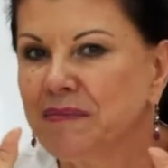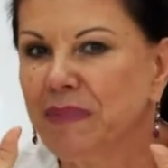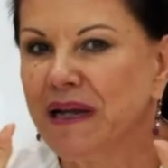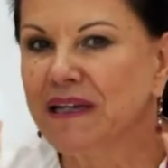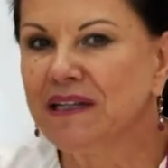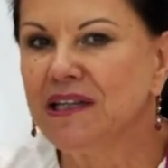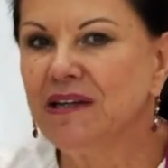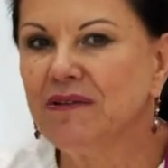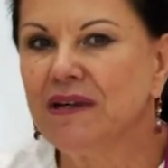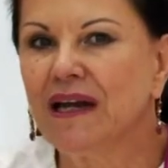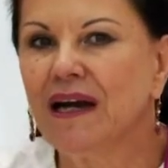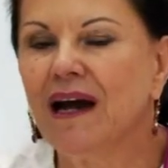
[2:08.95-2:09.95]

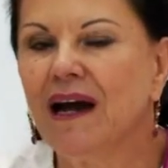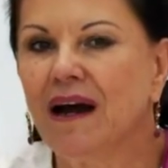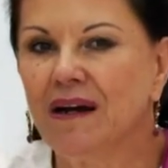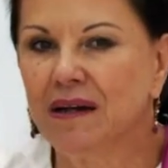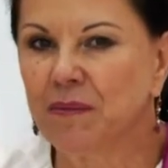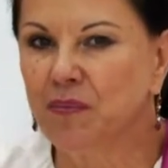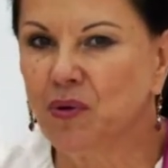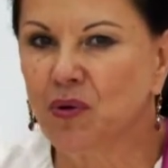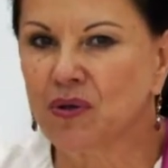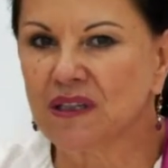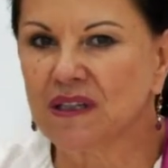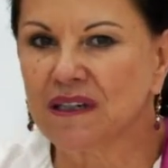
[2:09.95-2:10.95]
bacteria are
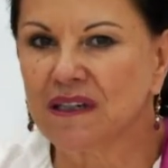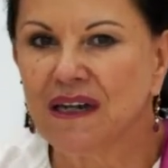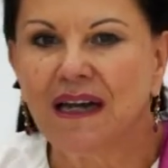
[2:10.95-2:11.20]
important,